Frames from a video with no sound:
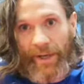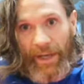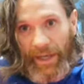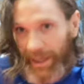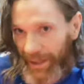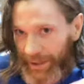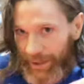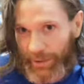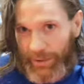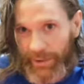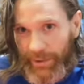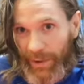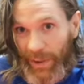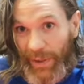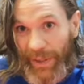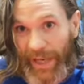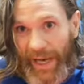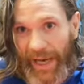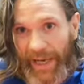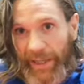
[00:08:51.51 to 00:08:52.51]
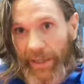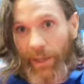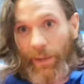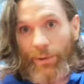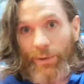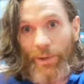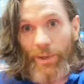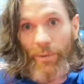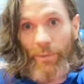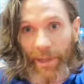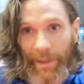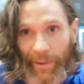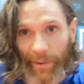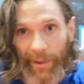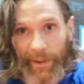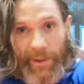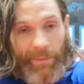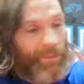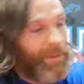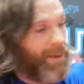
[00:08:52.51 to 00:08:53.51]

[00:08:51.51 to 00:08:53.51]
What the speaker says: you can't count on the weather.